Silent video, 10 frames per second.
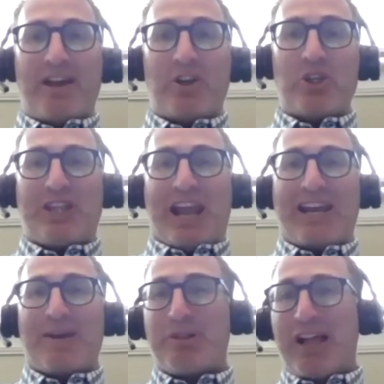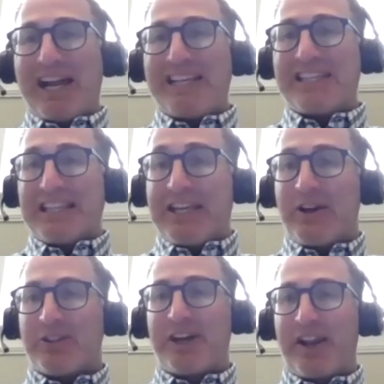understand compliance and
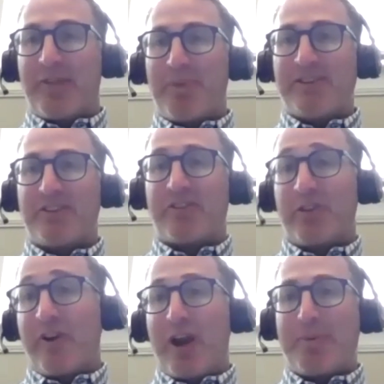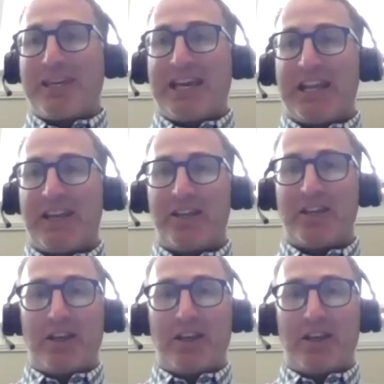legal side of the business from the very beginning